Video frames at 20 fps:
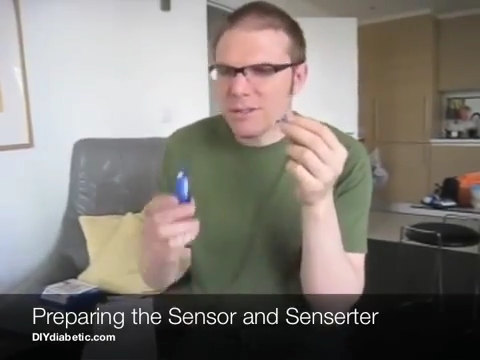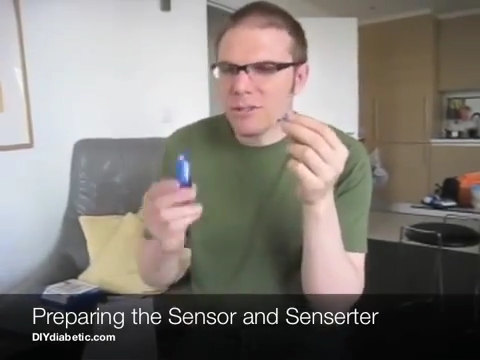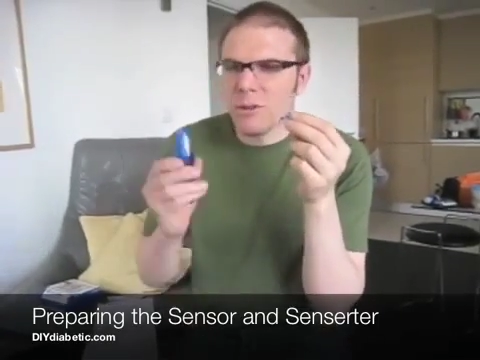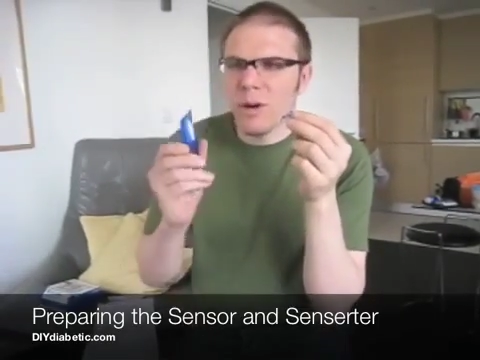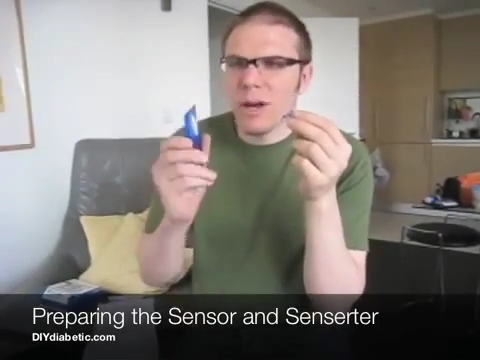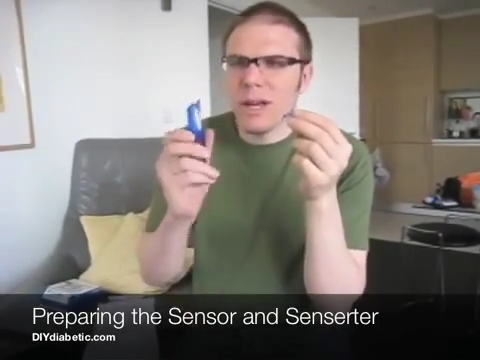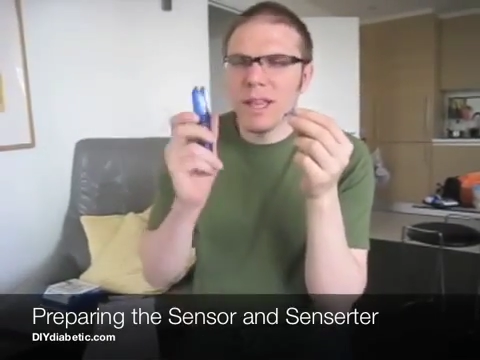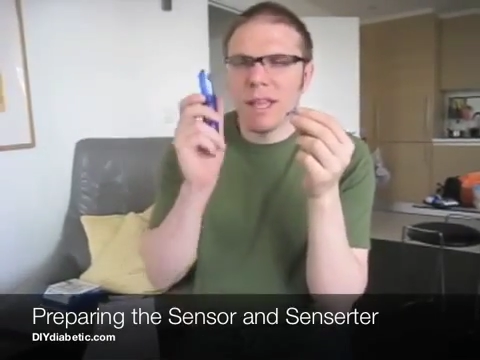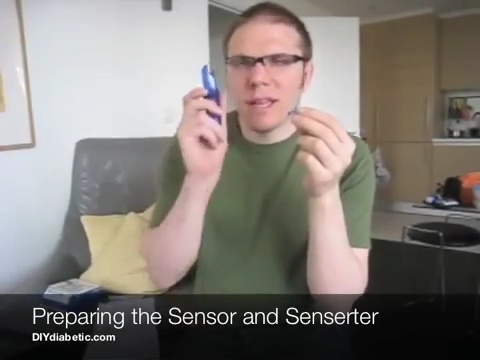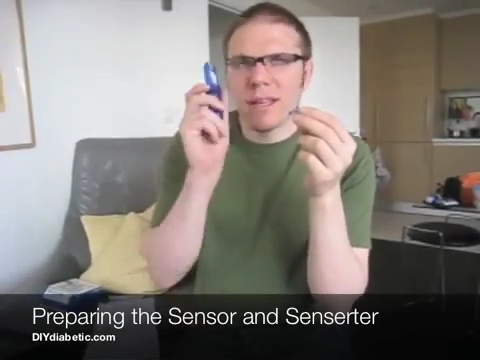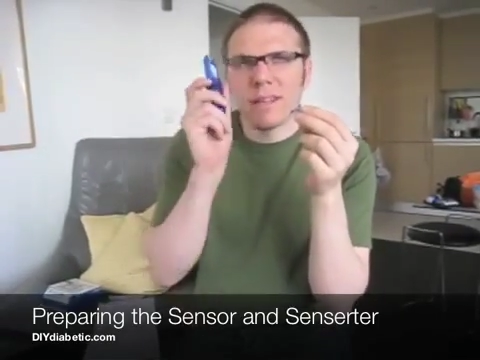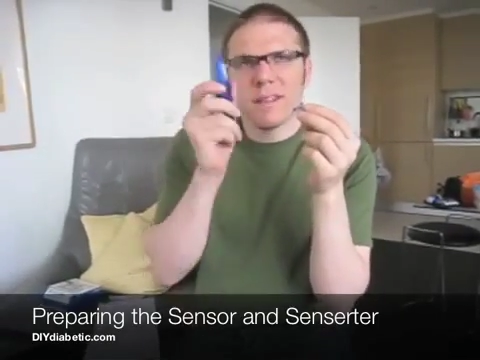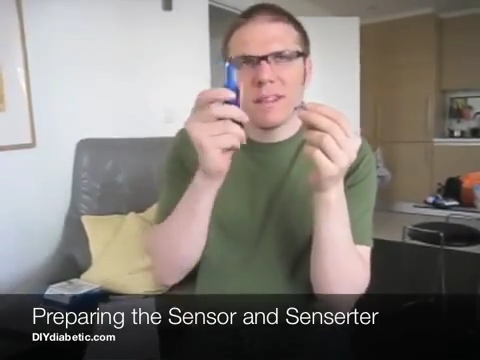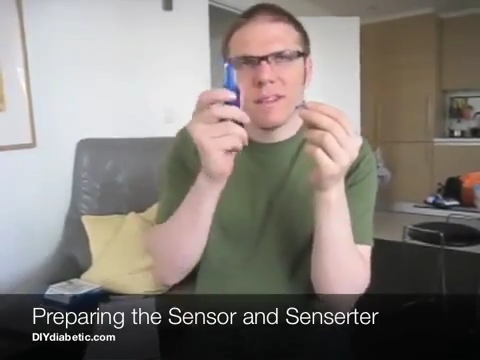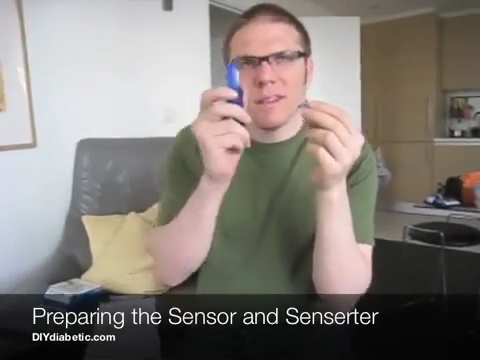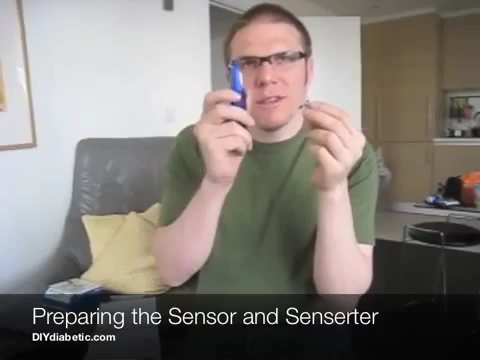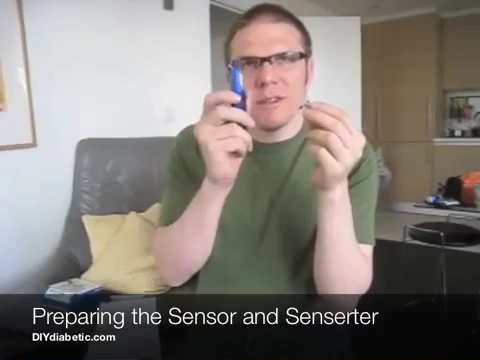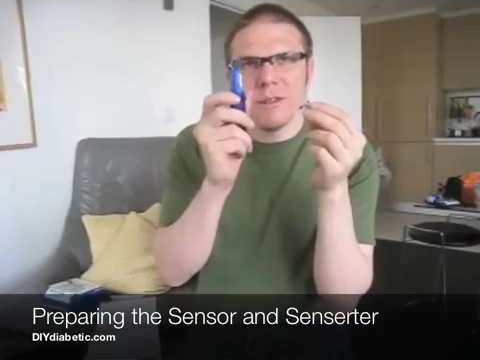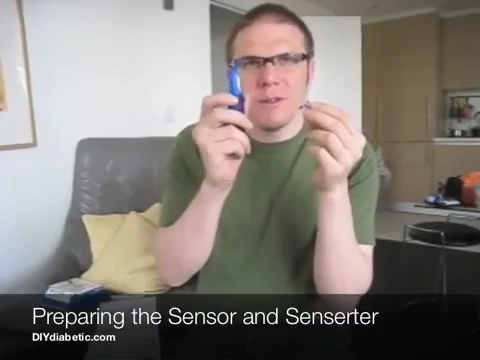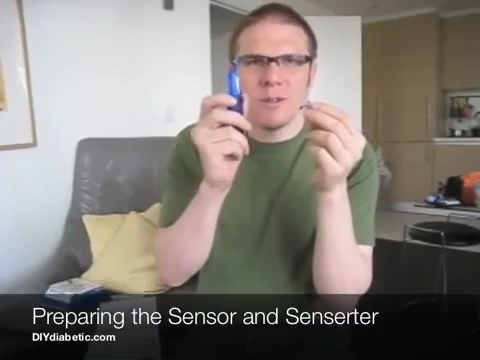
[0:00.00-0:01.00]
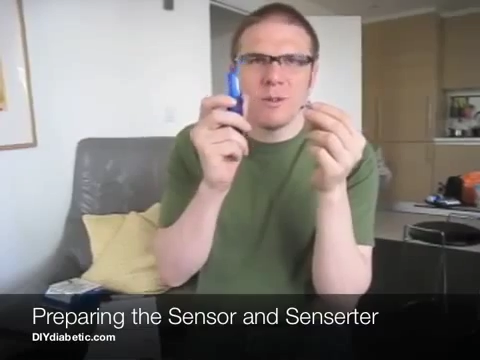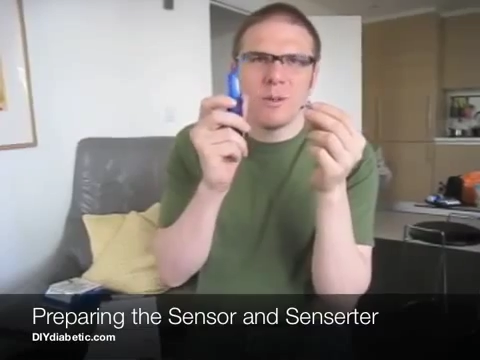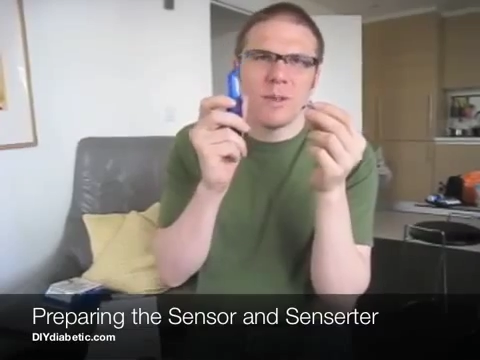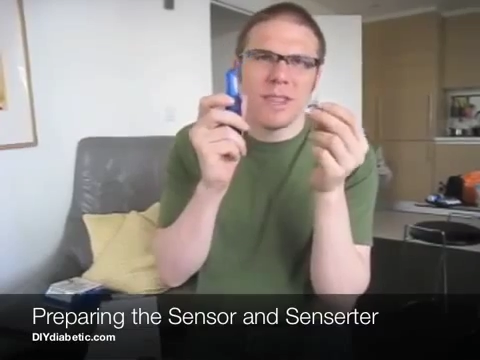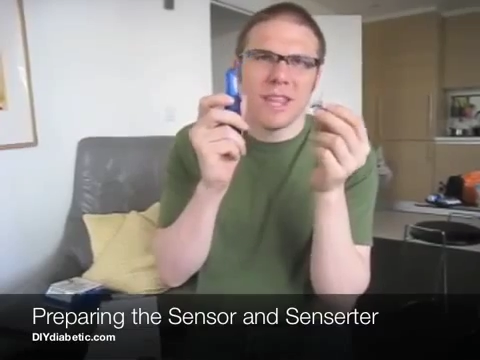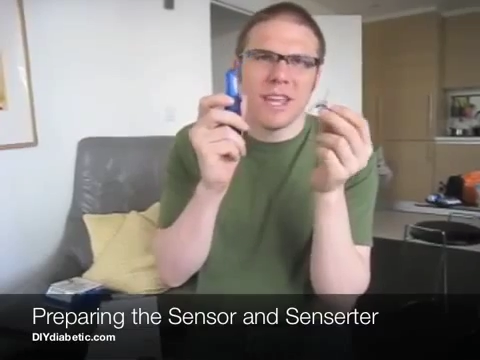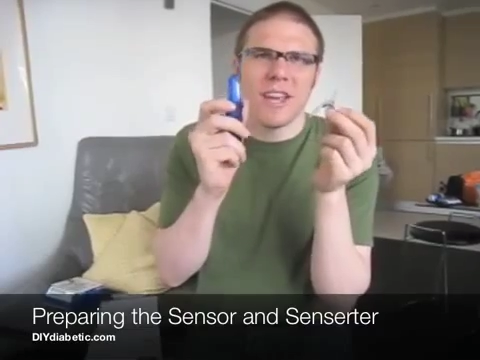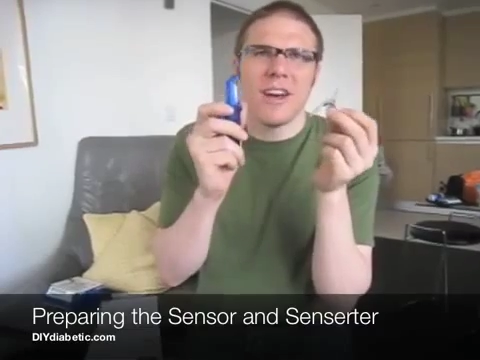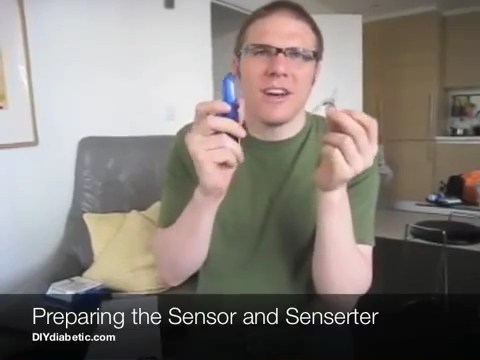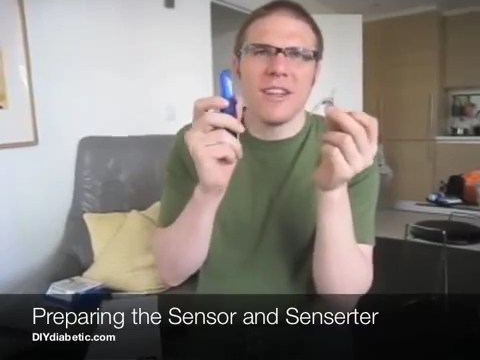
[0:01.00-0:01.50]
so I like to use
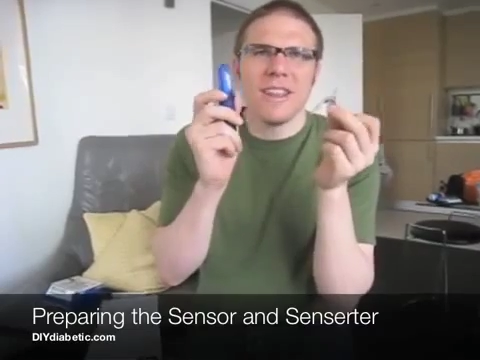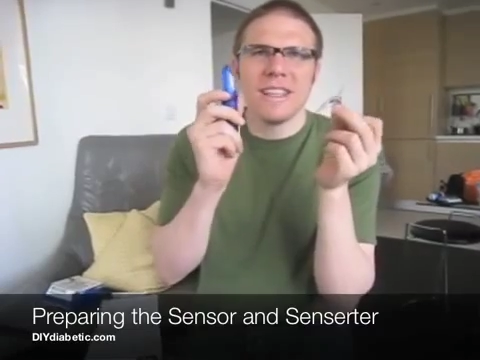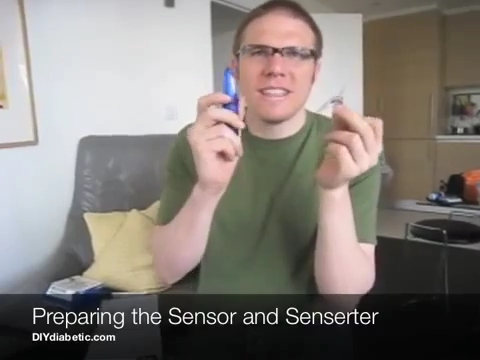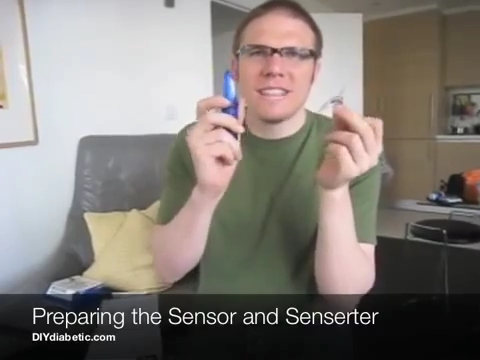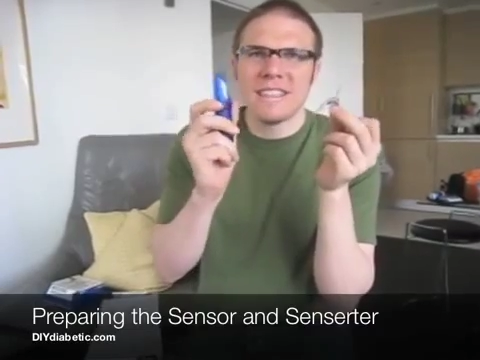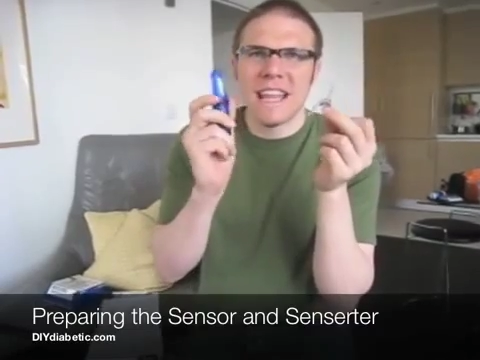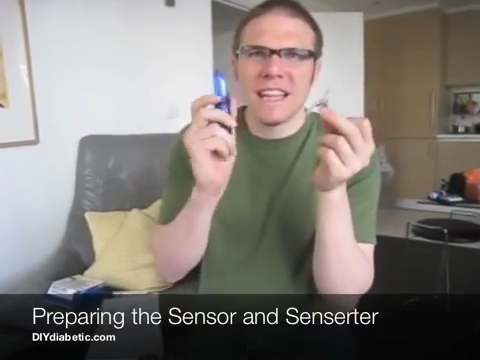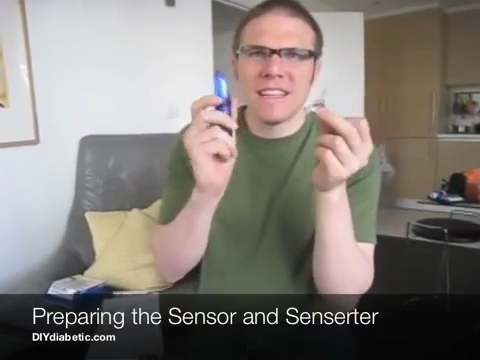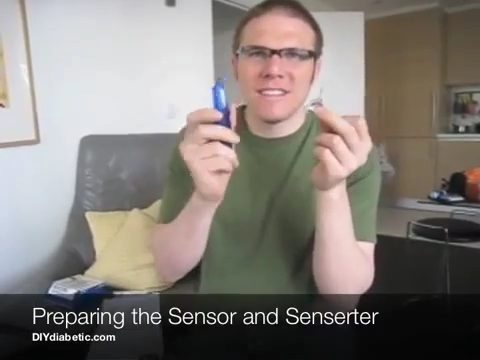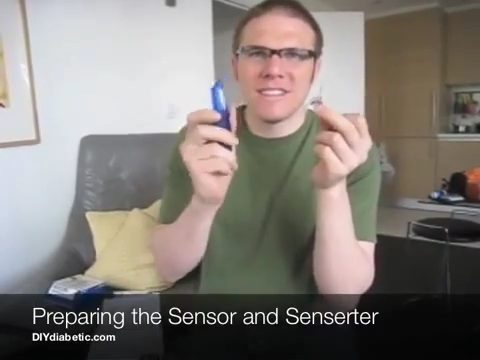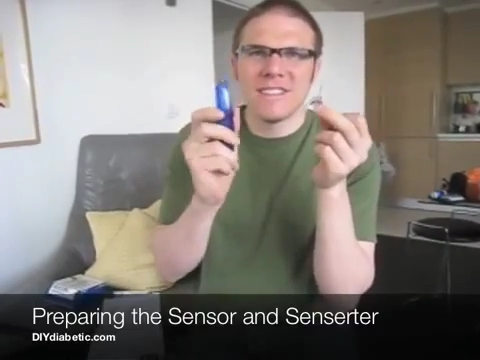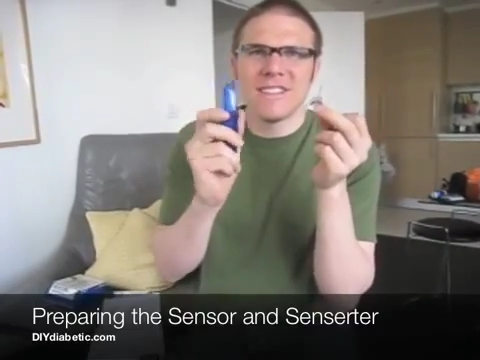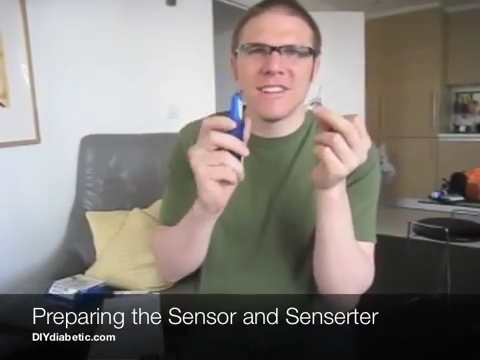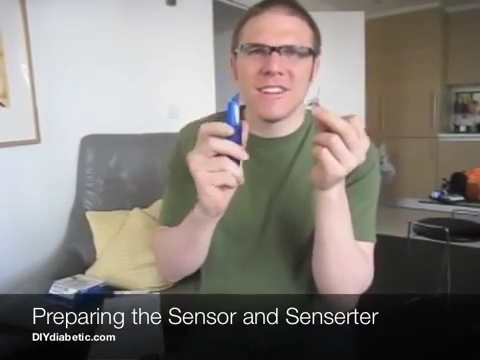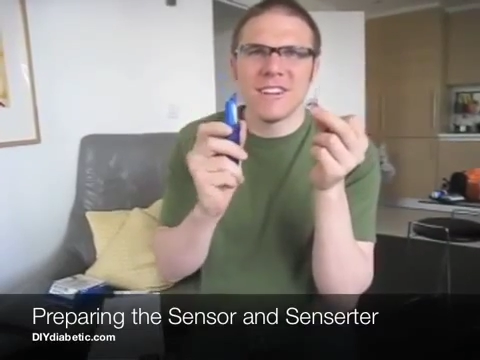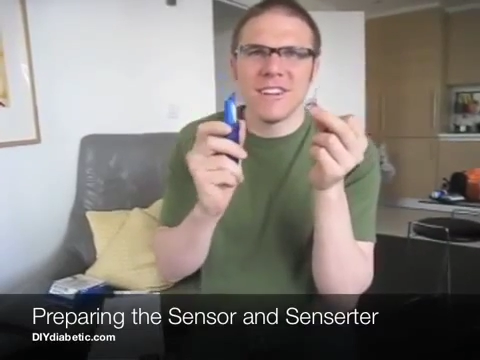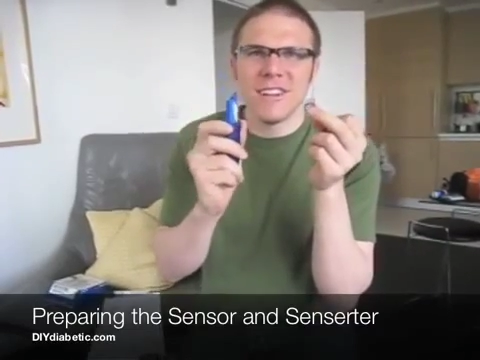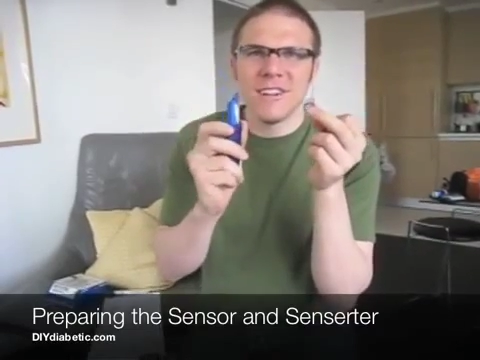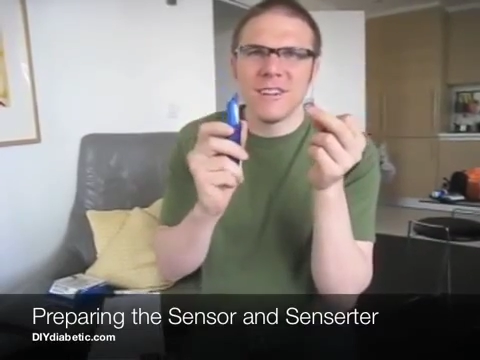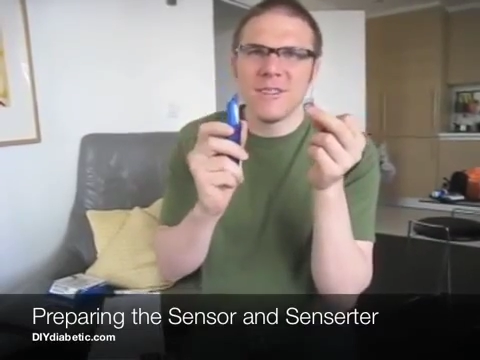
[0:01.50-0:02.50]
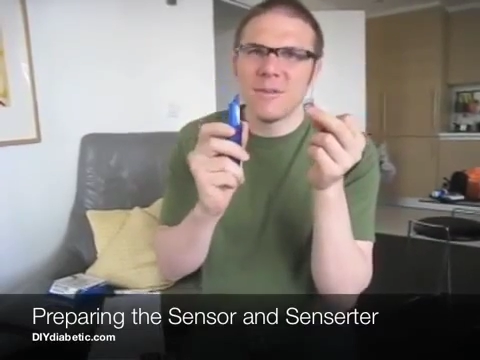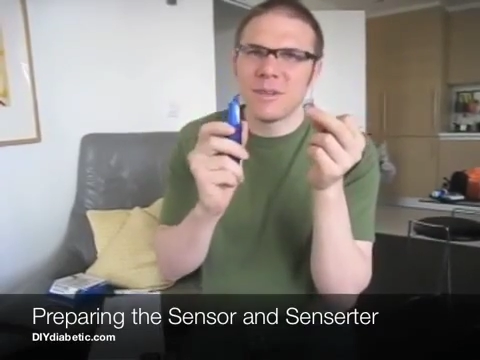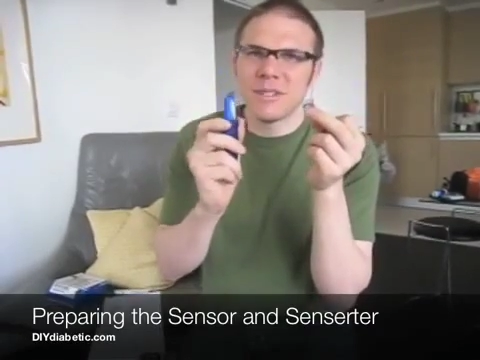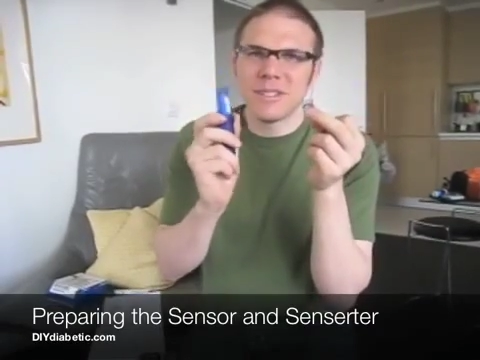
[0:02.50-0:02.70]
what they call the sensorter,